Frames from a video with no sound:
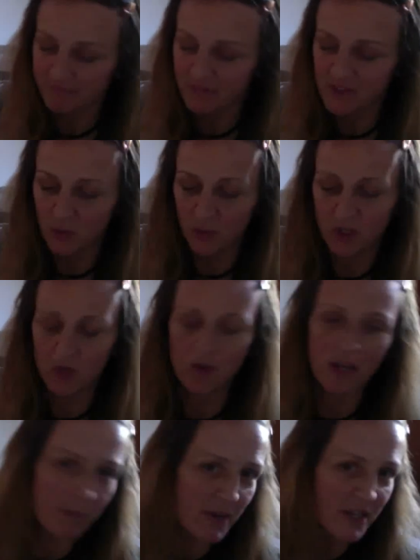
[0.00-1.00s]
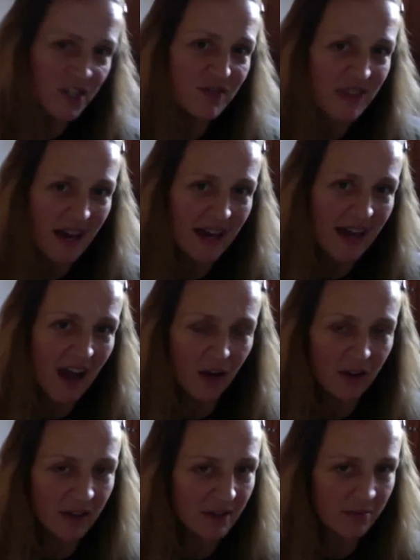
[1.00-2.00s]
so when you get a bunch of that
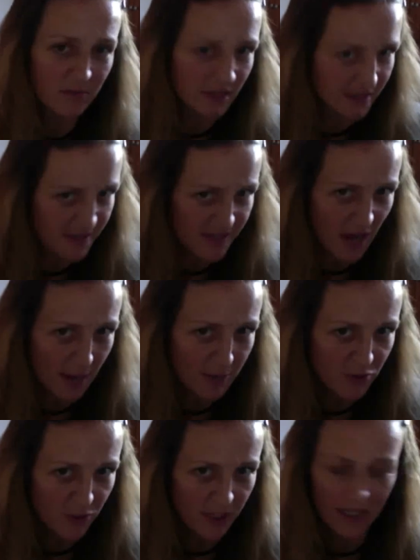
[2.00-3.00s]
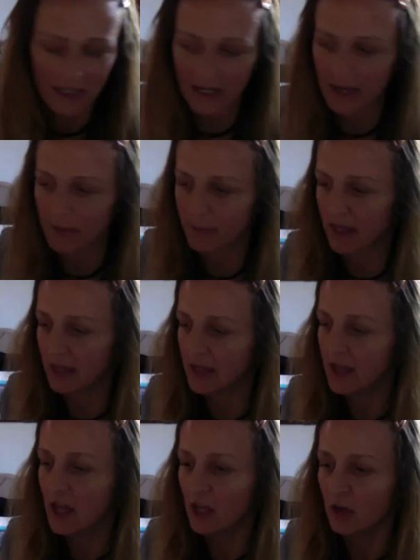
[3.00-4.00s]
out, then stop drinking it. But
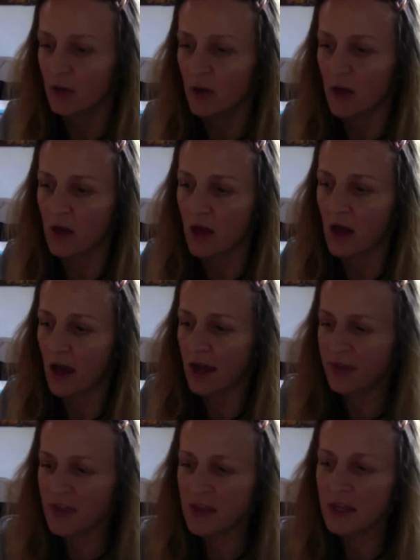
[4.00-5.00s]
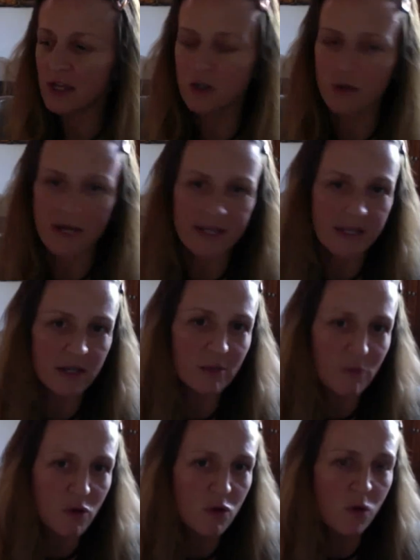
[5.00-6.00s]
I think
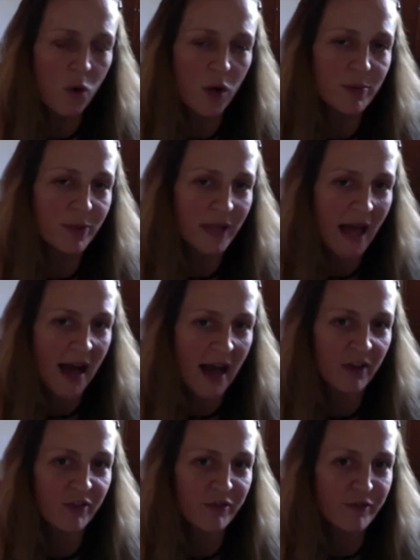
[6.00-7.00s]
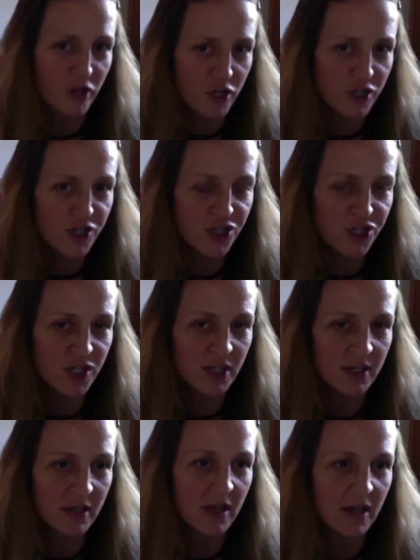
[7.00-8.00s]
addressing mucoid plaque first
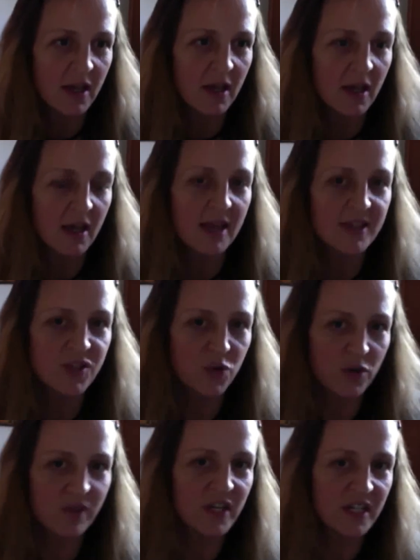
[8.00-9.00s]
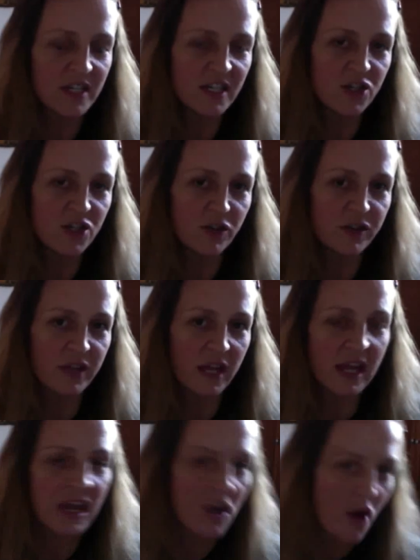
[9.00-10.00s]
as sort of an initial
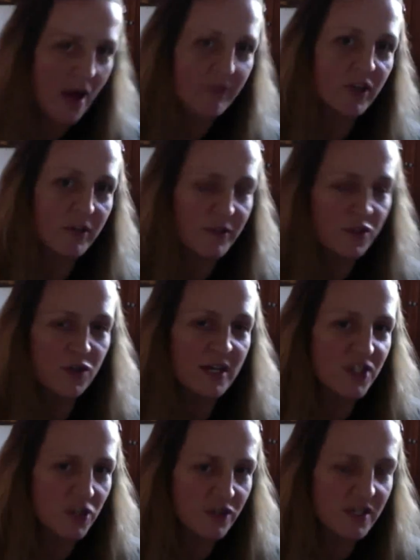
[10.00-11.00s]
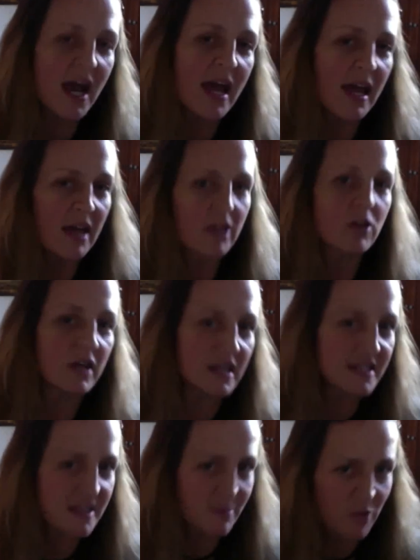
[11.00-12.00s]
thing, you know, after you've addressed your diet and you're
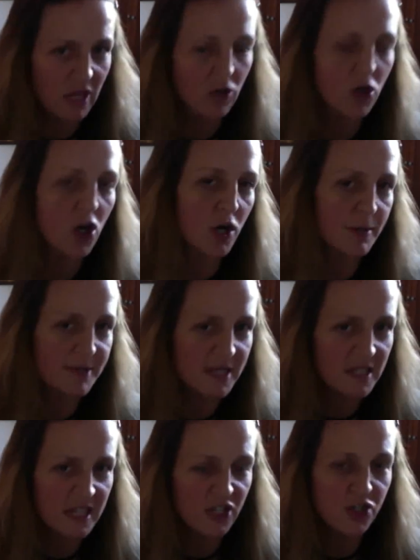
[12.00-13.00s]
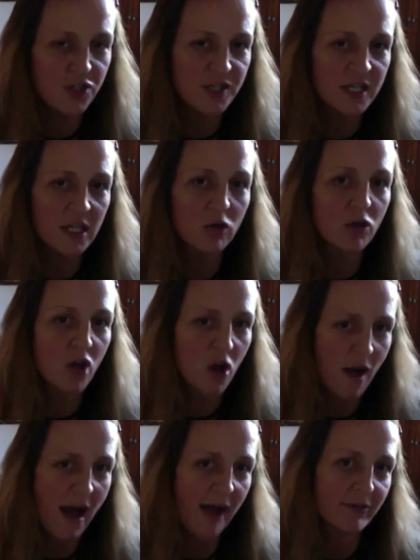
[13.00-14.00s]
getting some good herbs and tinctures in you,
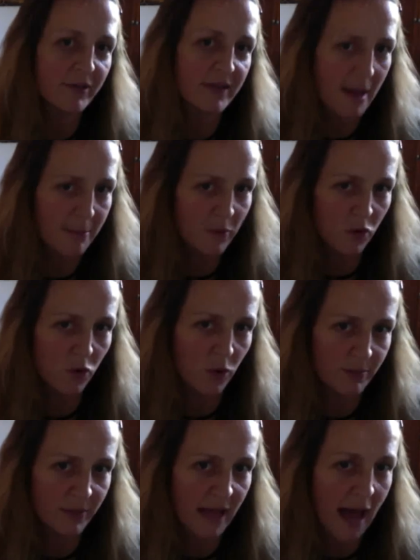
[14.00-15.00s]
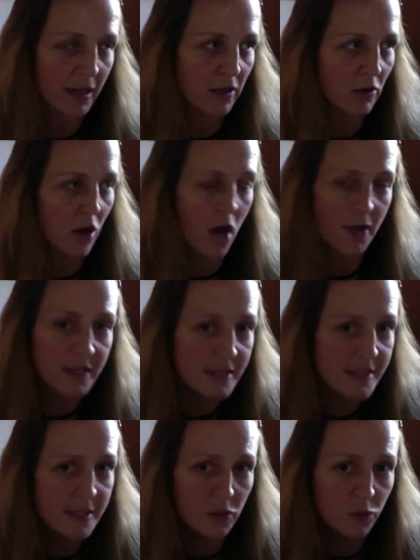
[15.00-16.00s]
go after that mucoid plaque. You're on the
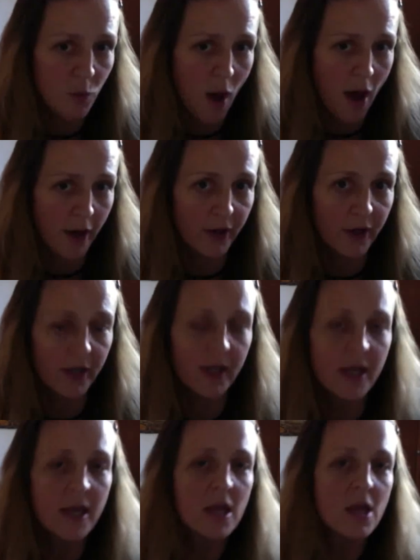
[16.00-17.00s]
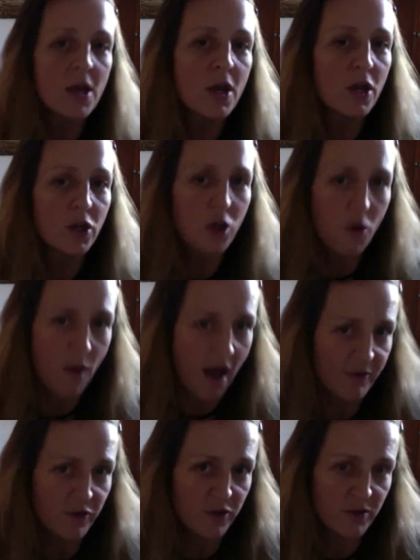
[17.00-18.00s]
distilled water, go
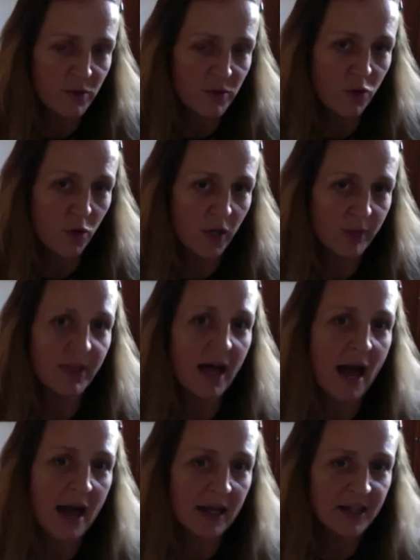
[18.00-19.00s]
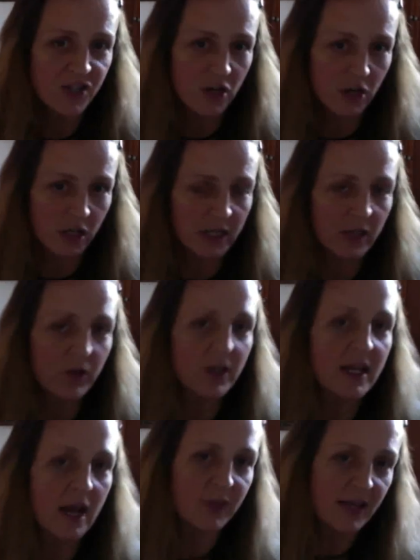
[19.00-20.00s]
after the mucoid plaque and start
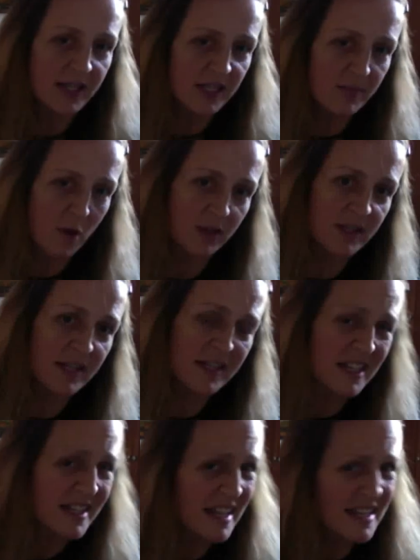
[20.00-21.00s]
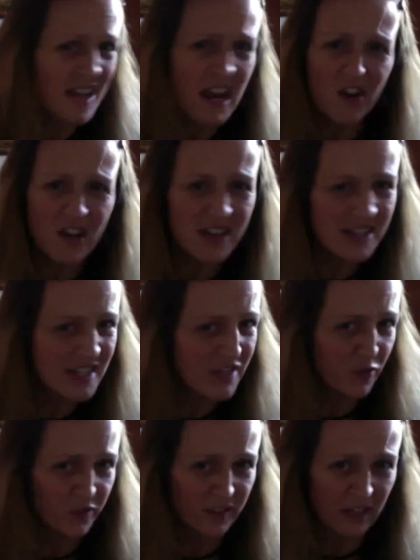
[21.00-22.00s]
clearing out that small intestine, because that's the area that's
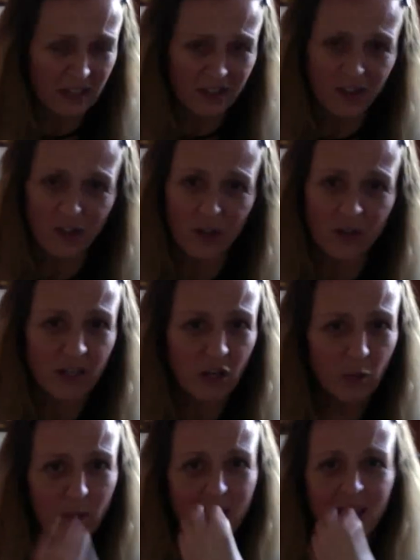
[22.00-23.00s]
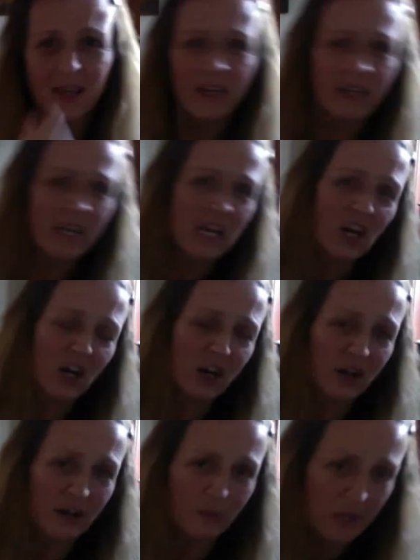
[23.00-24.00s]
difficult to get into. You know, we can get in
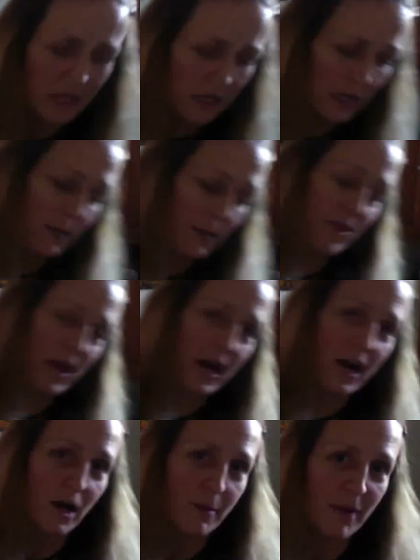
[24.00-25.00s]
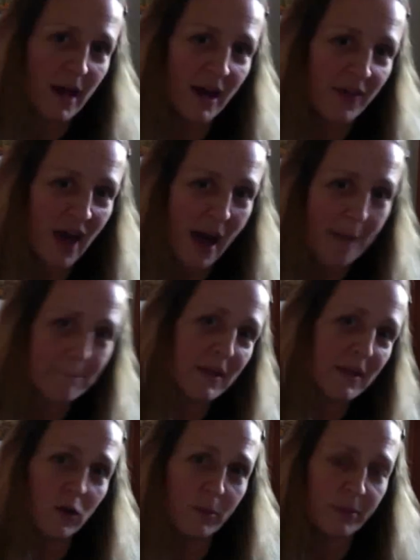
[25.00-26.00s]
here and we can get up there, but that
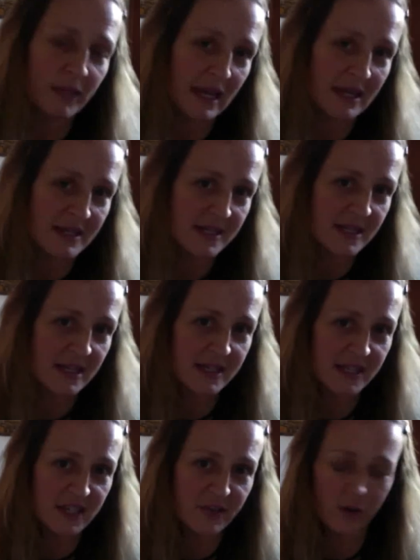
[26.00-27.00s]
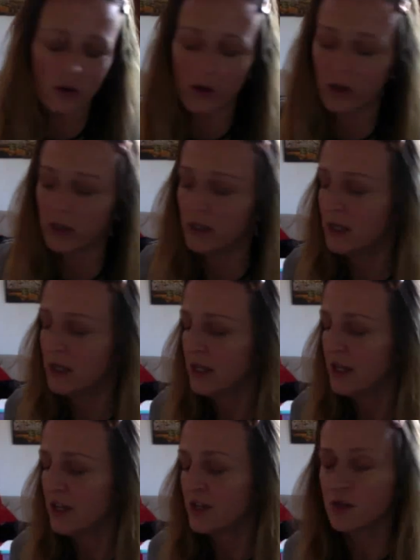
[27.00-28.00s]
middle place is difficult.
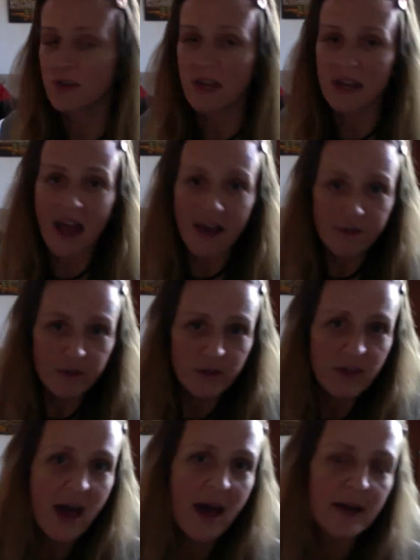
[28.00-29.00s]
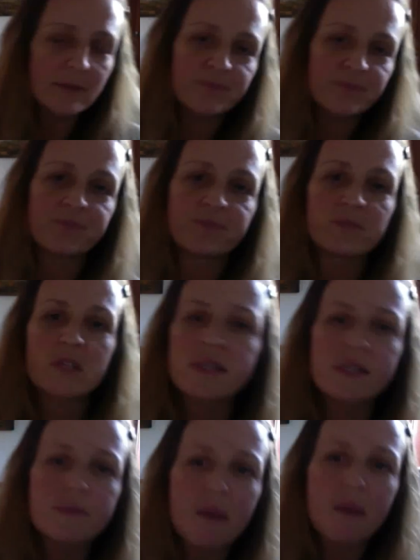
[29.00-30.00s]
So then after that,
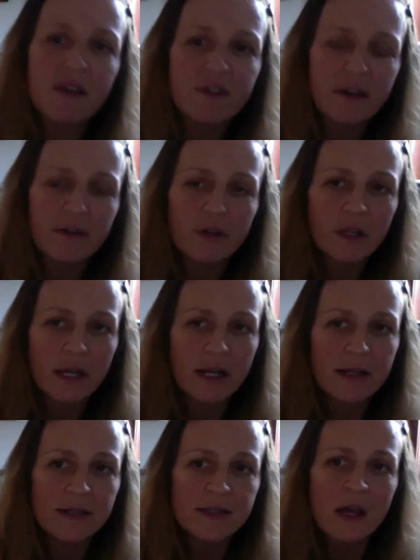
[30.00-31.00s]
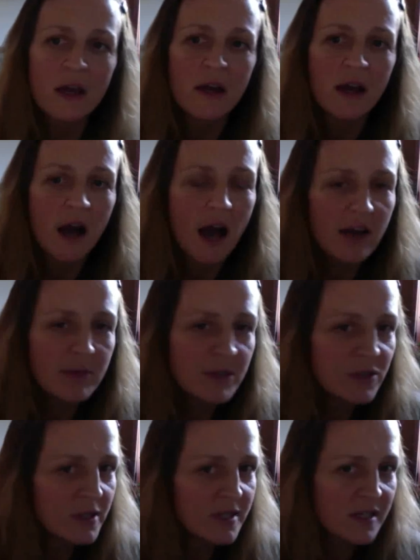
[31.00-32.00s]
this is my favorite cleanse. I've been
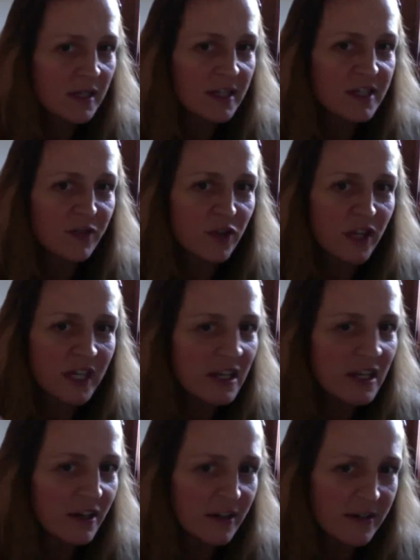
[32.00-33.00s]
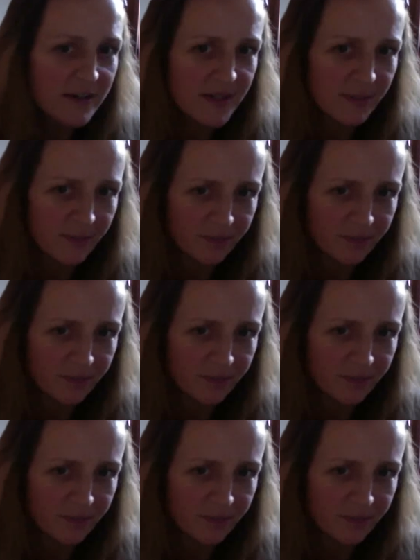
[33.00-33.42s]
doing this cleanse for years.